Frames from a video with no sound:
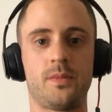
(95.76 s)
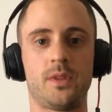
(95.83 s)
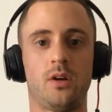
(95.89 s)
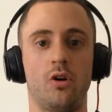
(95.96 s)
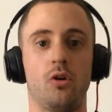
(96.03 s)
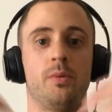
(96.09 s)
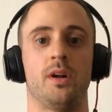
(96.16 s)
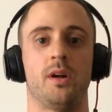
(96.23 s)

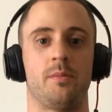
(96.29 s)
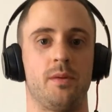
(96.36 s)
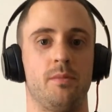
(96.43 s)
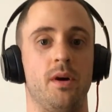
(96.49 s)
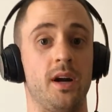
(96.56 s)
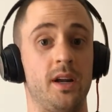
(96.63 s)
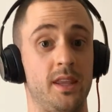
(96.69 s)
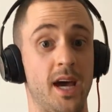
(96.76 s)
open up the
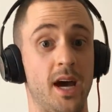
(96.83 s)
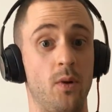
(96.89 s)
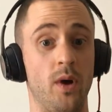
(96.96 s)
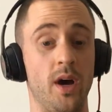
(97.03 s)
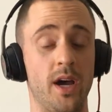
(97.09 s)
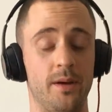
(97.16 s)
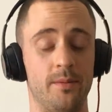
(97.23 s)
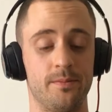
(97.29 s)
body that
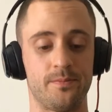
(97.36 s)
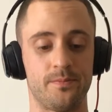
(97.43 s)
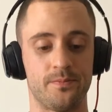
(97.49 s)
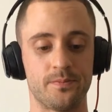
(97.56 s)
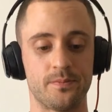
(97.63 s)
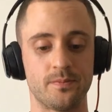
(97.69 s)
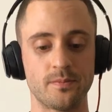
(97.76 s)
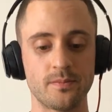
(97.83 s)
way.
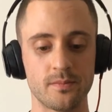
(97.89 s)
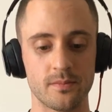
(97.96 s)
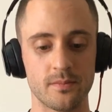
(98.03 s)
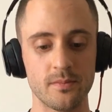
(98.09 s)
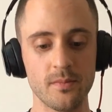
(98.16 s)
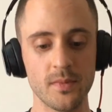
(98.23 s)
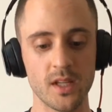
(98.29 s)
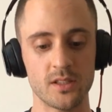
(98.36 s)

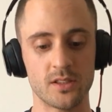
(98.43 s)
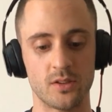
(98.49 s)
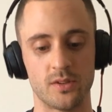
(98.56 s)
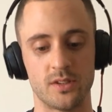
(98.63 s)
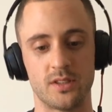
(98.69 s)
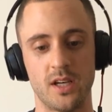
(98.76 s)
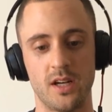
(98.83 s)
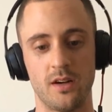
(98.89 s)
So
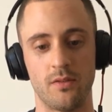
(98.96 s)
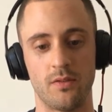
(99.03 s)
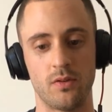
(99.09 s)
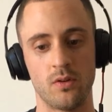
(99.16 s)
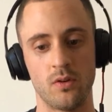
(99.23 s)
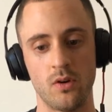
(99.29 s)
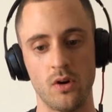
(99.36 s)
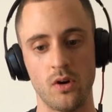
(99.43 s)
instead of
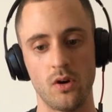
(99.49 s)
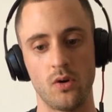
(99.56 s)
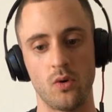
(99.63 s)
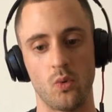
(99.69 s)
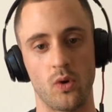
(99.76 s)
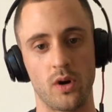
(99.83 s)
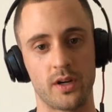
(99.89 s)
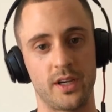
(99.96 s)

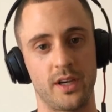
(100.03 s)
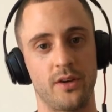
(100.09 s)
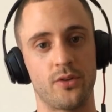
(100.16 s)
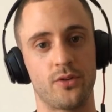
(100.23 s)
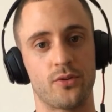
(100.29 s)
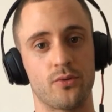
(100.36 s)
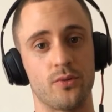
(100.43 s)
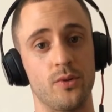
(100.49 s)
working
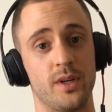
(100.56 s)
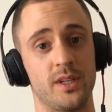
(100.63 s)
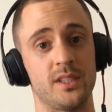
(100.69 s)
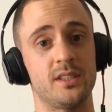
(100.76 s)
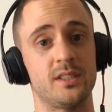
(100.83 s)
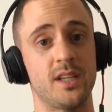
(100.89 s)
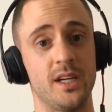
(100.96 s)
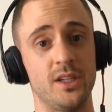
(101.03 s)
through
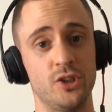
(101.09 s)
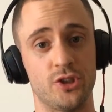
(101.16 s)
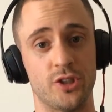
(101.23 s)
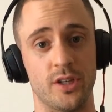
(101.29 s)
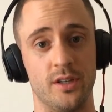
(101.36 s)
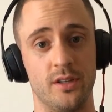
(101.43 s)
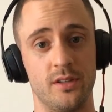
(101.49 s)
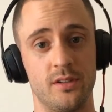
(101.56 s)

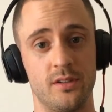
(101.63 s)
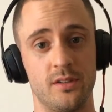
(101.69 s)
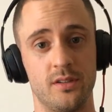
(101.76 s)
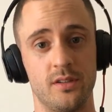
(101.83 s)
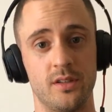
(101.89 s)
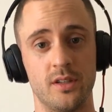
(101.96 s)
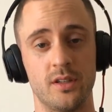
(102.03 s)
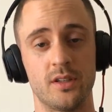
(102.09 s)
extension,
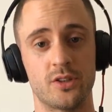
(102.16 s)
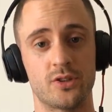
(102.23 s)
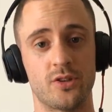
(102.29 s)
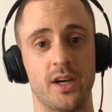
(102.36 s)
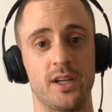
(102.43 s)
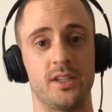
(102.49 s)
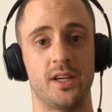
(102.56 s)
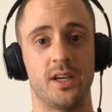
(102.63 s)

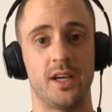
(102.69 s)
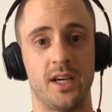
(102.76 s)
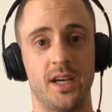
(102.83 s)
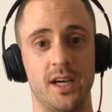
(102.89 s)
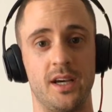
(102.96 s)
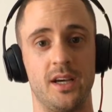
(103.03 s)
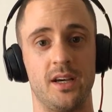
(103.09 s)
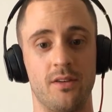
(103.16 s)
trying to
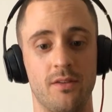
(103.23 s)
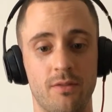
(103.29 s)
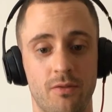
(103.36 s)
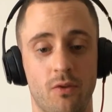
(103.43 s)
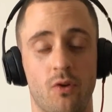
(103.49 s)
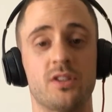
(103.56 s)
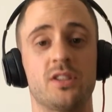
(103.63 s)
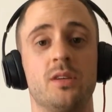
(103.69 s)

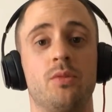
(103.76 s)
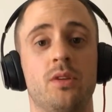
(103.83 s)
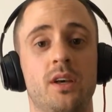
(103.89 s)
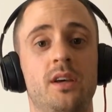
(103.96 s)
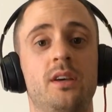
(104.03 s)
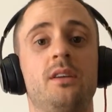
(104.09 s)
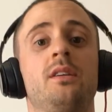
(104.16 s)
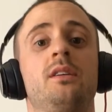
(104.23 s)
forcibly
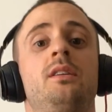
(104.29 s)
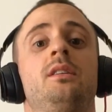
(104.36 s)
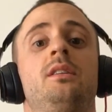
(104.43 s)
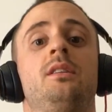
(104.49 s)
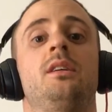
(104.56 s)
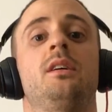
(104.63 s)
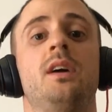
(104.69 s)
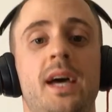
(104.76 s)

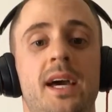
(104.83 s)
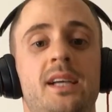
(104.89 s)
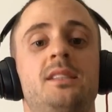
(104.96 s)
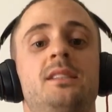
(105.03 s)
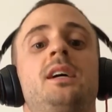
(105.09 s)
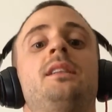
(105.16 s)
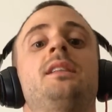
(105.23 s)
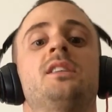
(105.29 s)

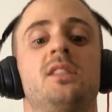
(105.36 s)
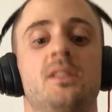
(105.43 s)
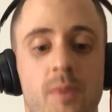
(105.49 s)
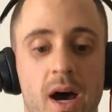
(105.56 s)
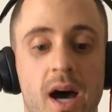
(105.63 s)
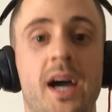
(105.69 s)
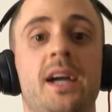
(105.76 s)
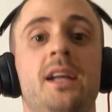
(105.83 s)
extend the
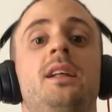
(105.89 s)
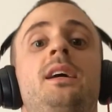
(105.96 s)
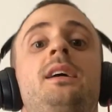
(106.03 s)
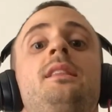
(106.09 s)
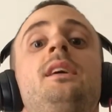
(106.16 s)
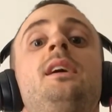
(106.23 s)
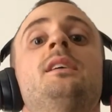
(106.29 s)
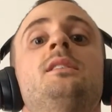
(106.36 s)
spine like
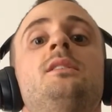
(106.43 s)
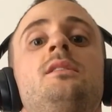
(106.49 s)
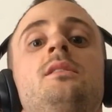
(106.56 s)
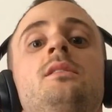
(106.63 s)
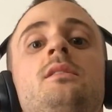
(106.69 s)
this,